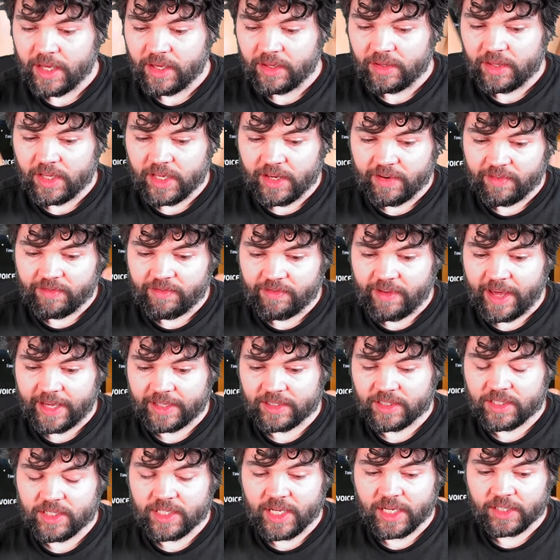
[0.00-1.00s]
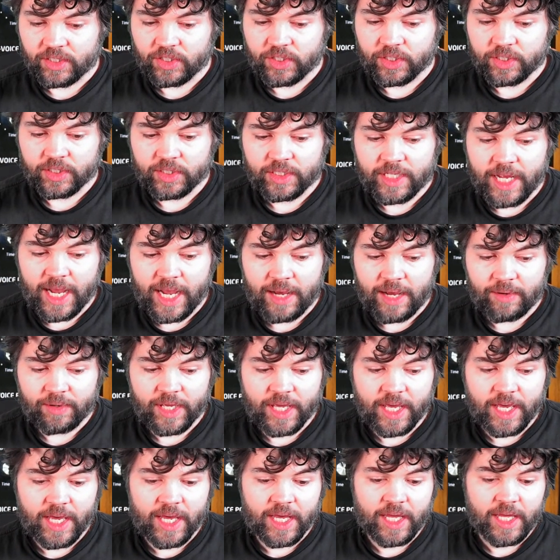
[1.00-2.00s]
the effect section down
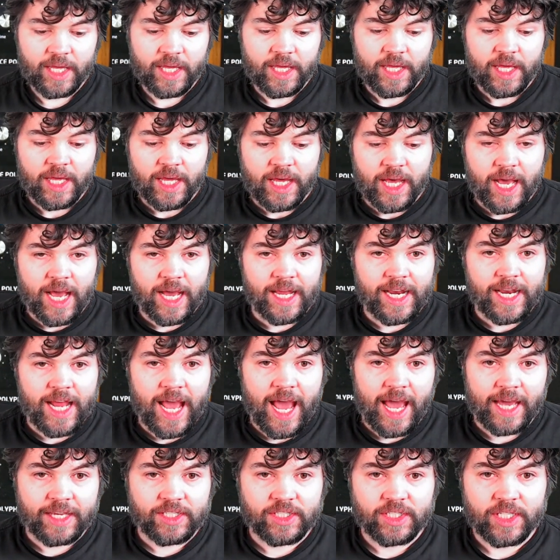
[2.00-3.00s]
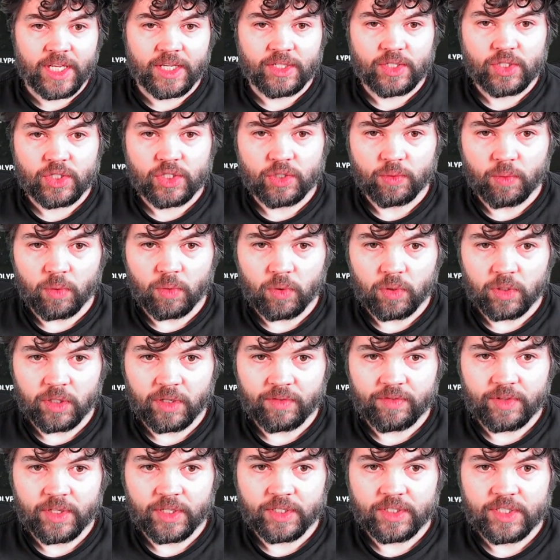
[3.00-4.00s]
here, and access to all
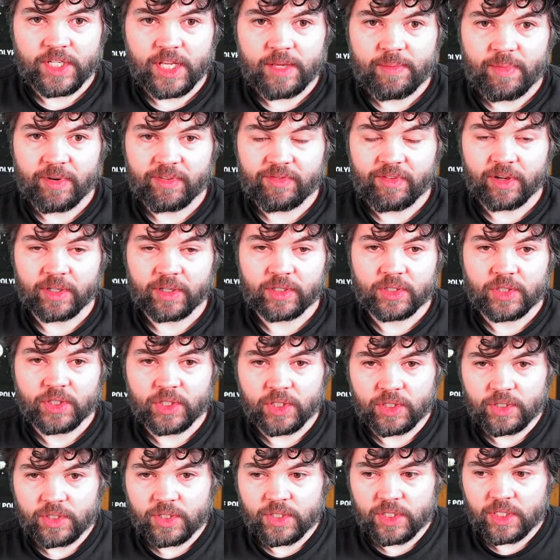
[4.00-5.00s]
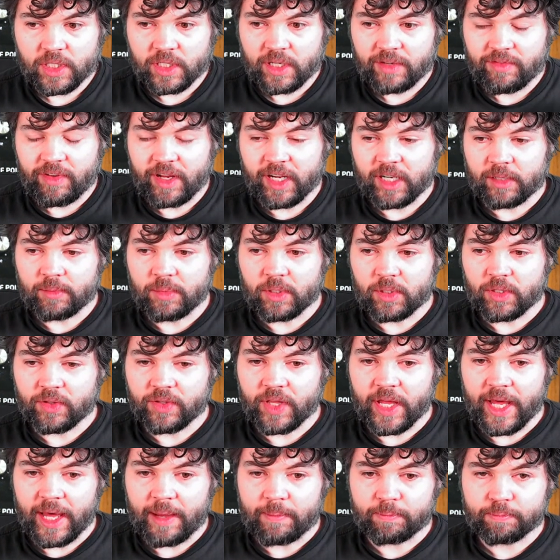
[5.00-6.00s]
of the deeper functions available
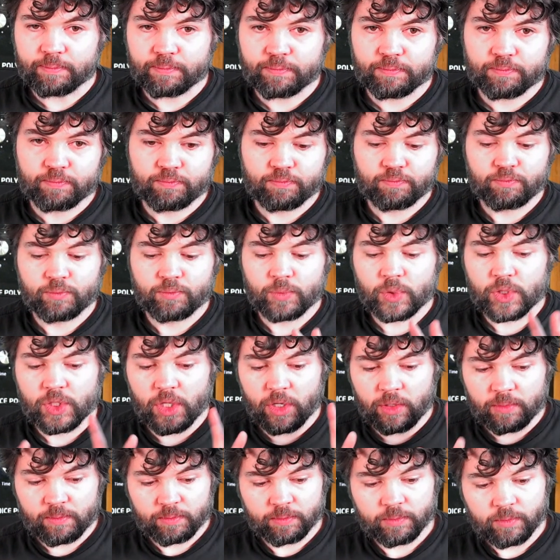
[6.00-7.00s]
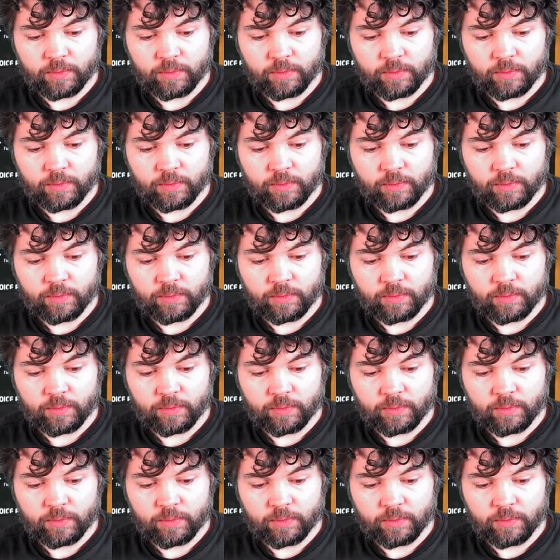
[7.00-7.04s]
there. So